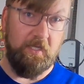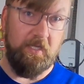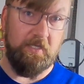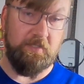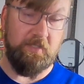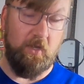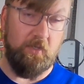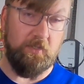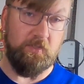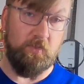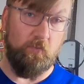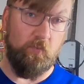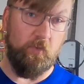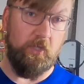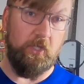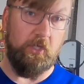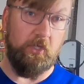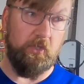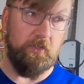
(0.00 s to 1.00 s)
is also
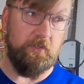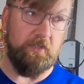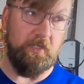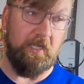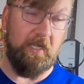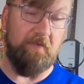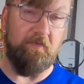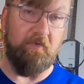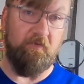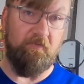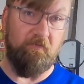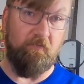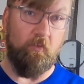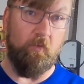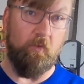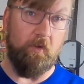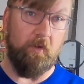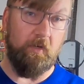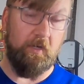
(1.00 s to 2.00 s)
really good. So I gave it a
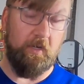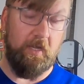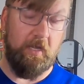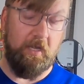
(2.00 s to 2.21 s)
4.